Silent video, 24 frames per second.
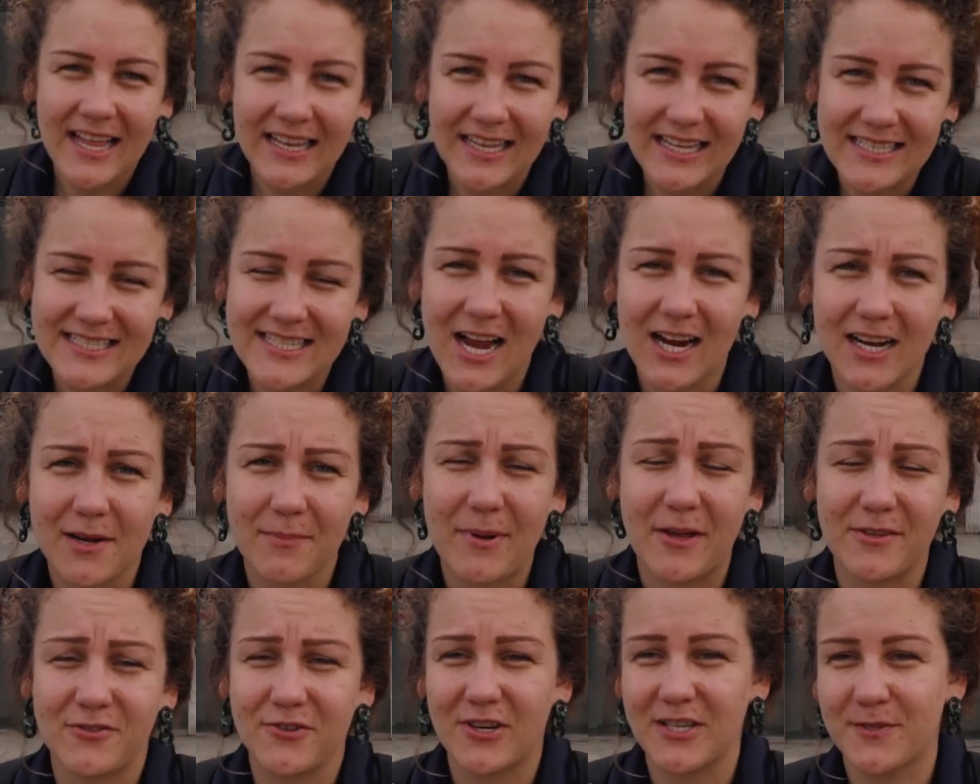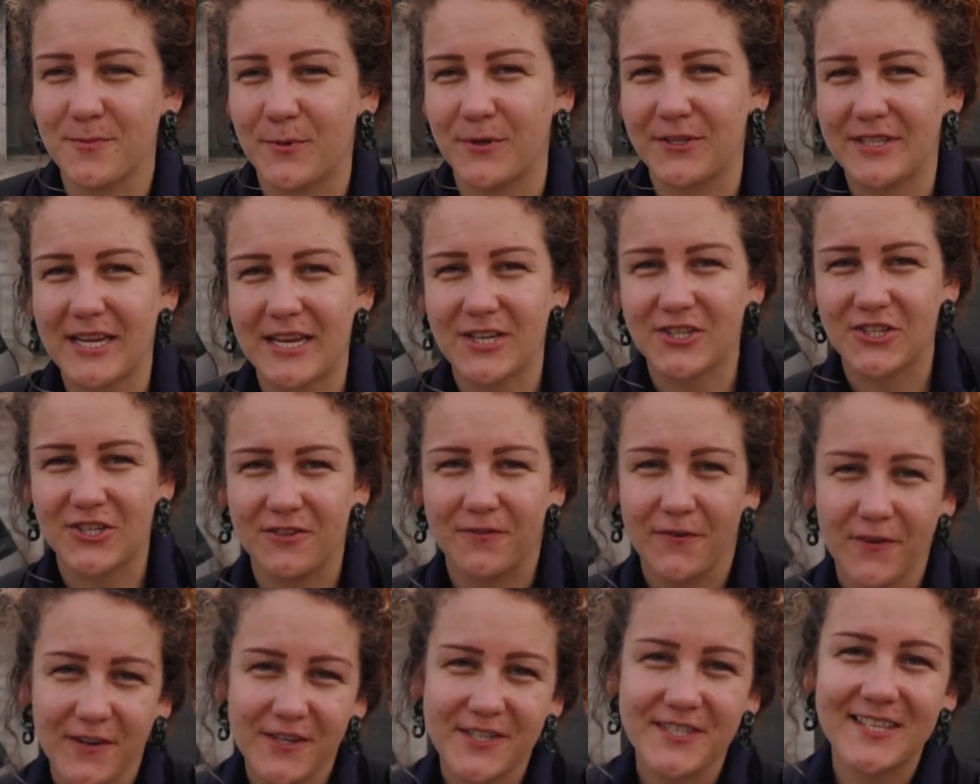let's talk about transportation.
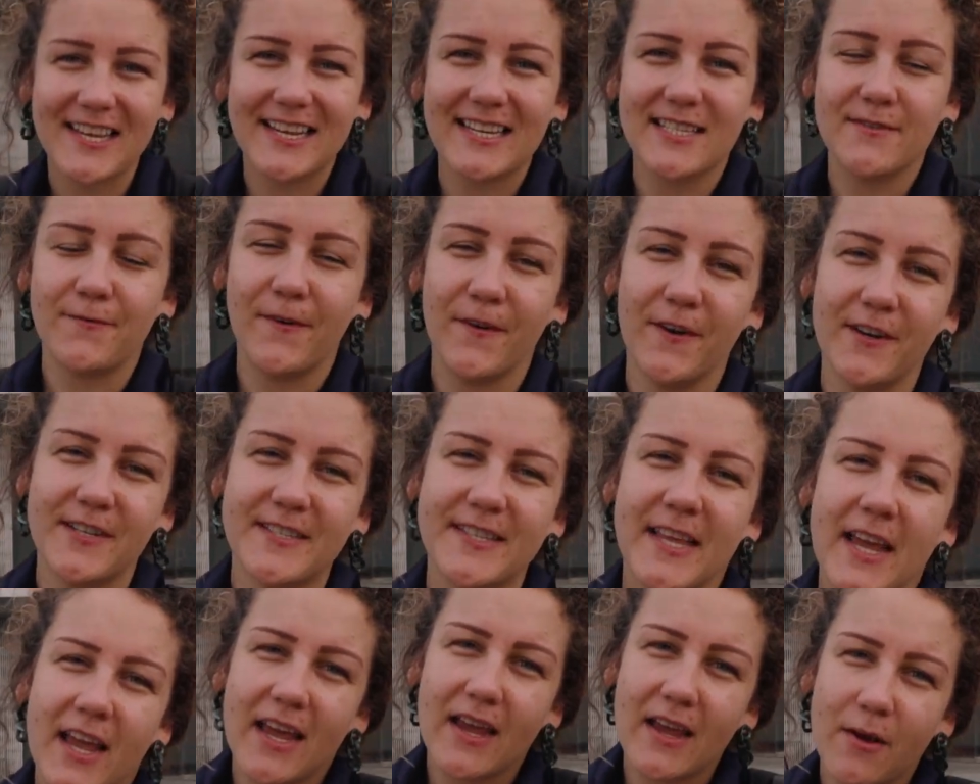First things first.